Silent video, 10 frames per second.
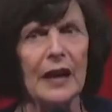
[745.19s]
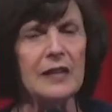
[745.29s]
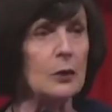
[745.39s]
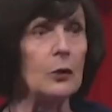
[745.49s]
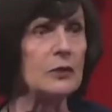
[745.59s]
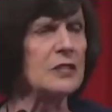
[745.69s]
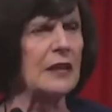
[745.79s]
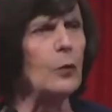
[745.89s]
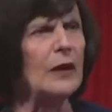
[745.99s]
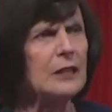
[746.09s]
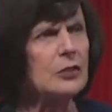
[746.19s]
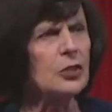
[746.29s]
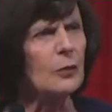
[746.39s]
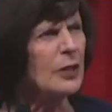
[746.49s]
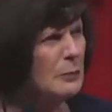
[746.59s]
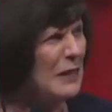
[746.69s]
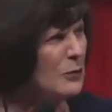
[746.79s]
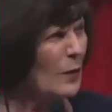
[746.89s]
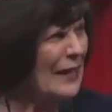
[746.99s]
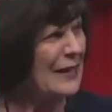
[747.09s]
I said, oh, because I wanted to. What do you mean,
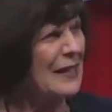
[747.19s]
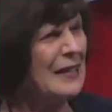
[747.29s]
why did?